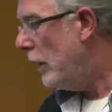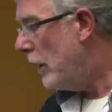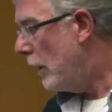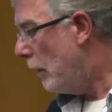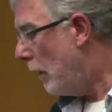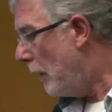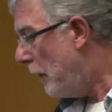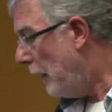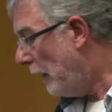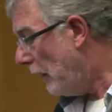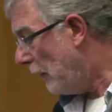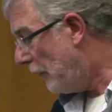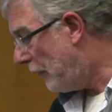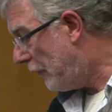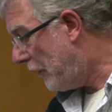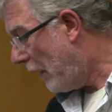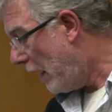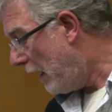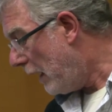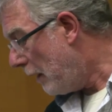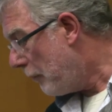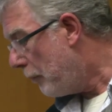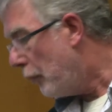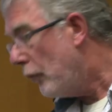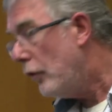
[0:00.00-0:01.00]
Well, you know, I think the
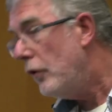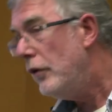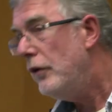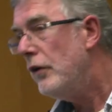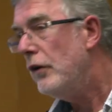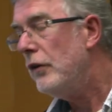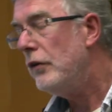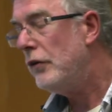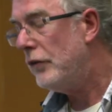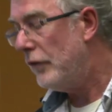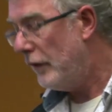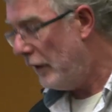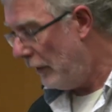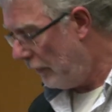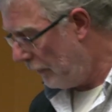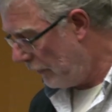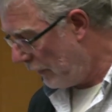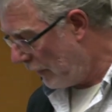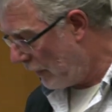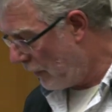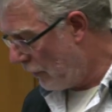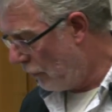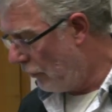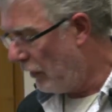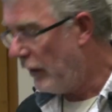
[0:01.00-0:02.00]
starting point is
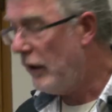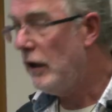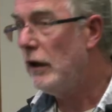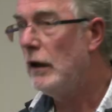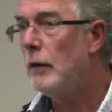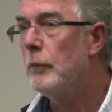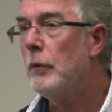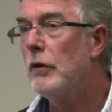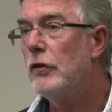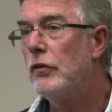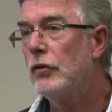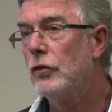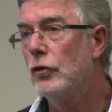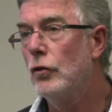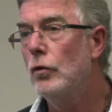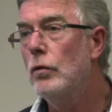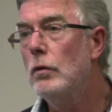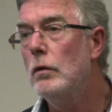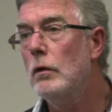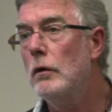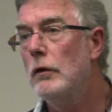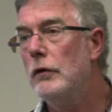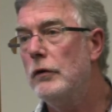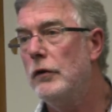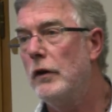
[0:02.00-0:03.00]
the curriculum in
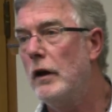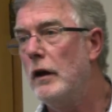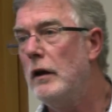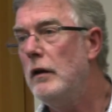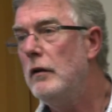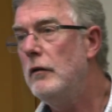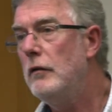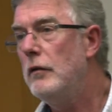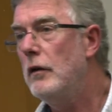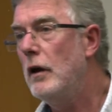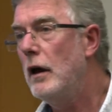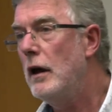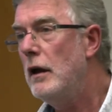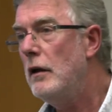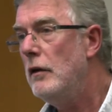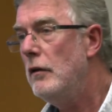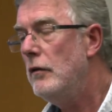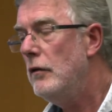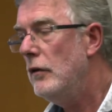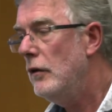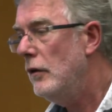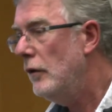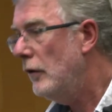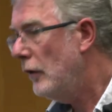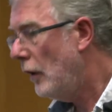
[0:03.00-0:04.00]
schools, and
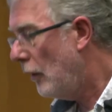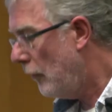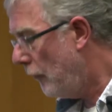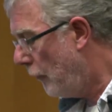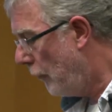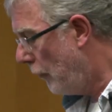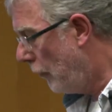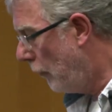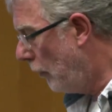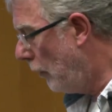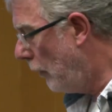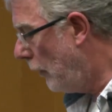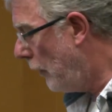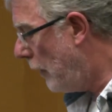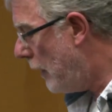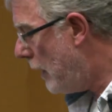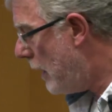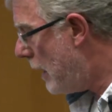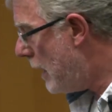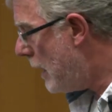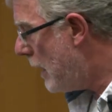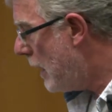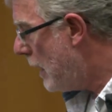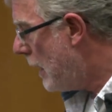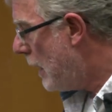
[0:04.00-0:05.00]
you know, for all
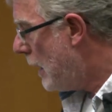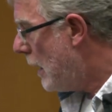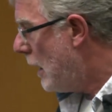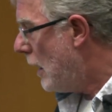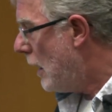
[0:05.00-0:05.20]
the